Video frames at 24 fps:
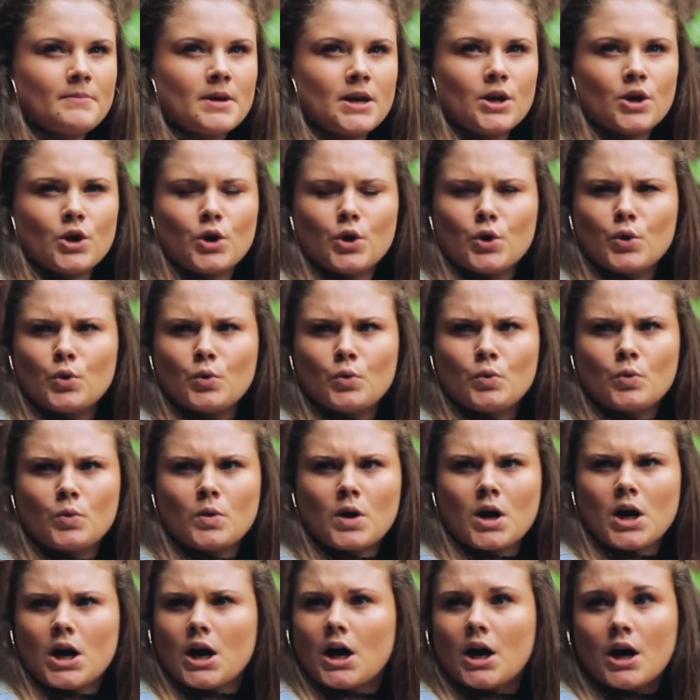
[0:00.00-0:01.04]
me who
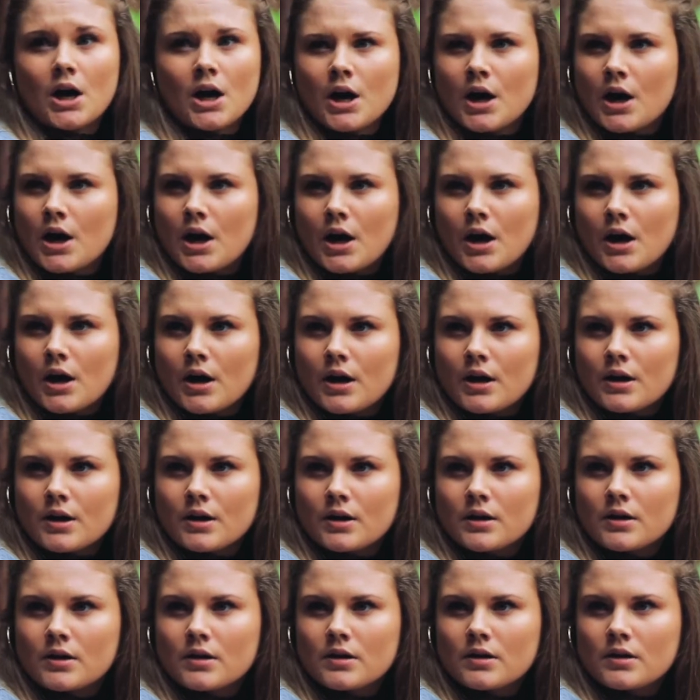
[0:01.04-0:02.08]
are
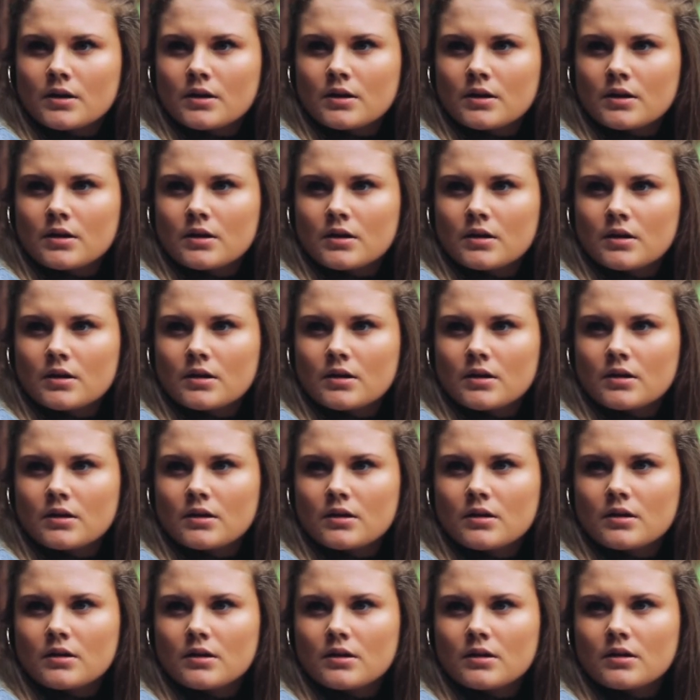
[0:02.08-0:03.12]

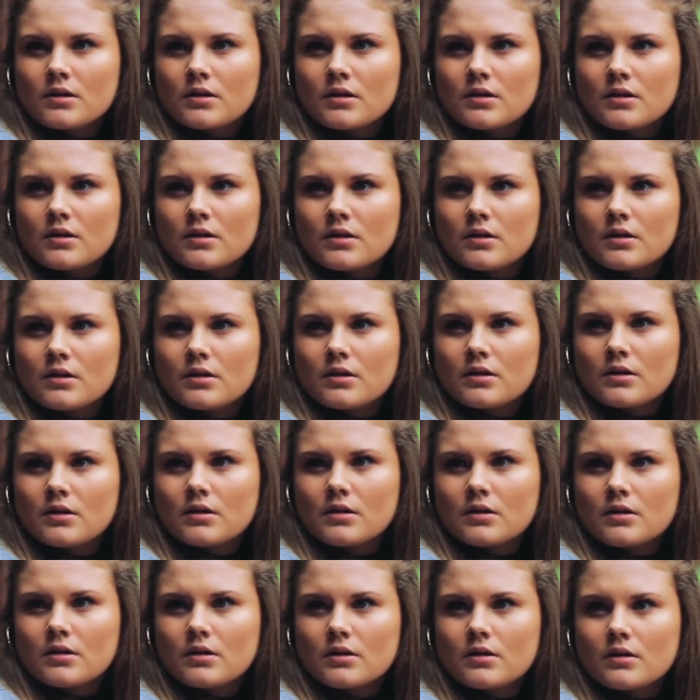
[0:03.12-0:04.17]
interested in
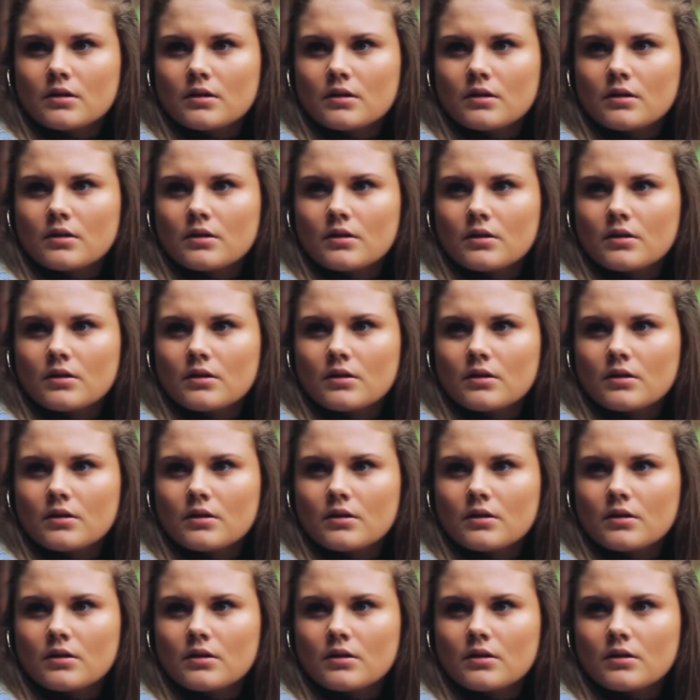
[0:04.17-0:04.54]
him.